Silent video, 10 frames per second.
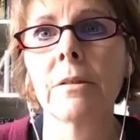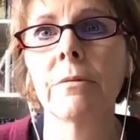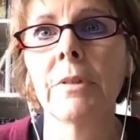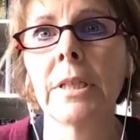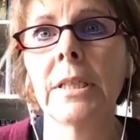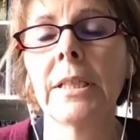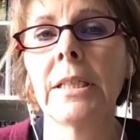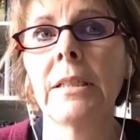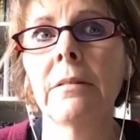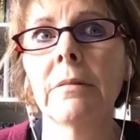
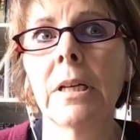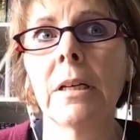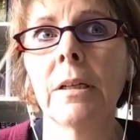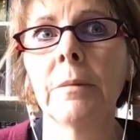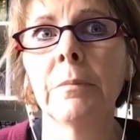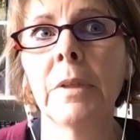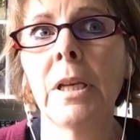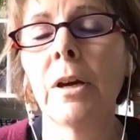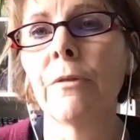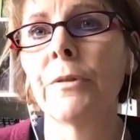really
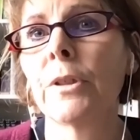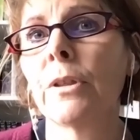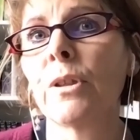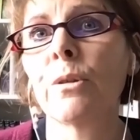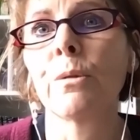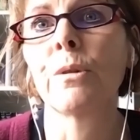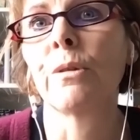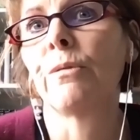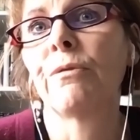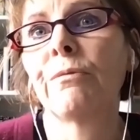loved the sort
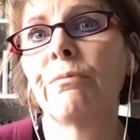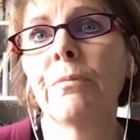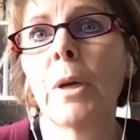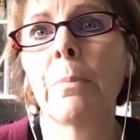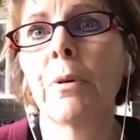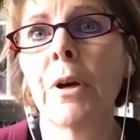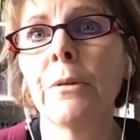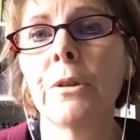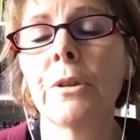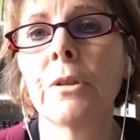of approach to